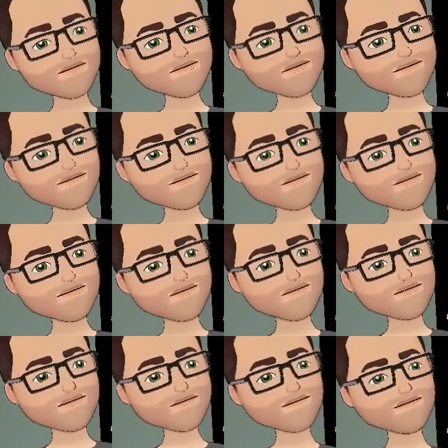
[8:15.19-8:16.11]
Oh, I'm so
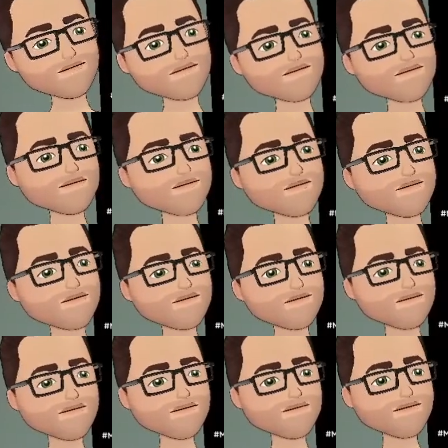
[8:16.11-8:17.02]
sorry you feel
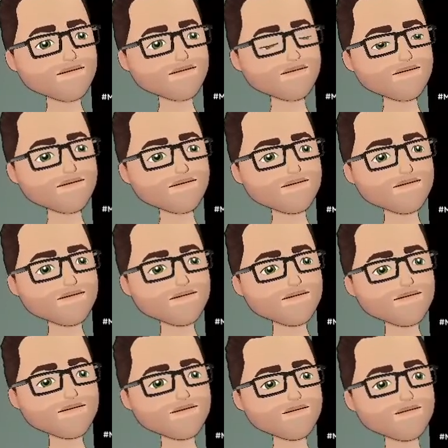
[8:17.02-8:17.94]
sad.
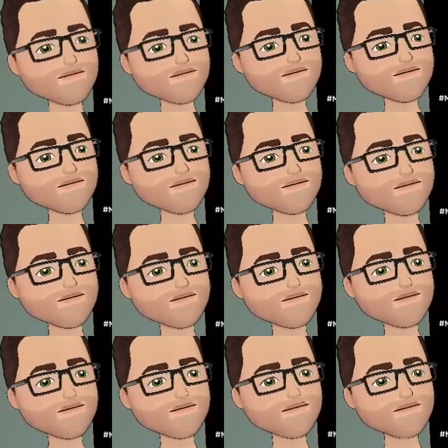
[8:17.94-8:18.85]
And I hear
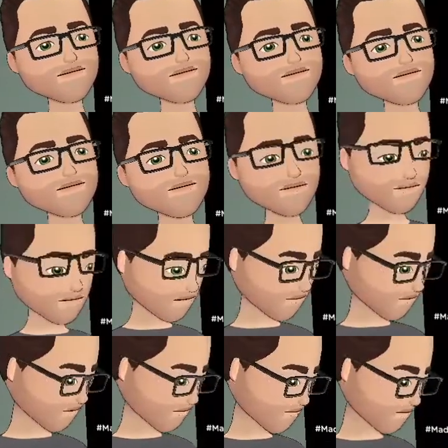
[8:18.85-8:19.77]
you.
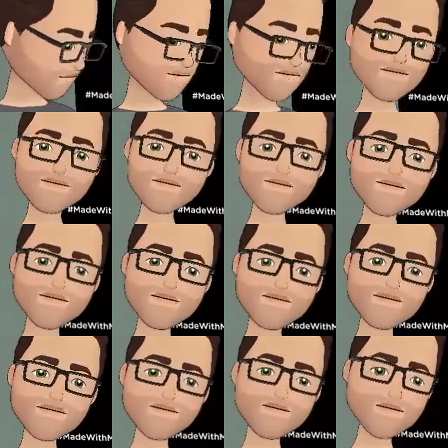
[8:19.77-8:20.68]
People can feel
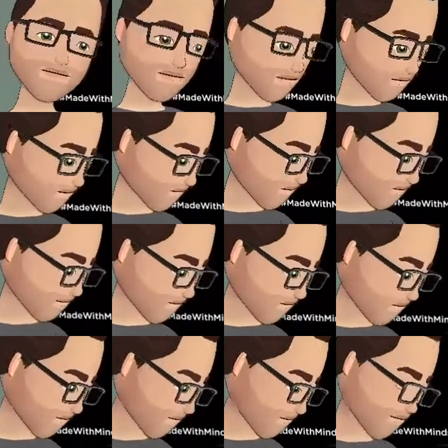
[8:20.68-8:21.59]
sad, but what you're feeling
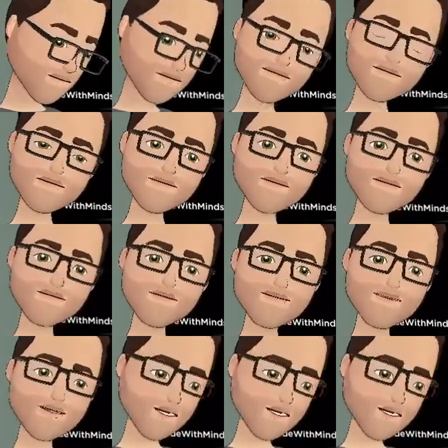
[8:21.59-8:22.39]
is worse. I know, I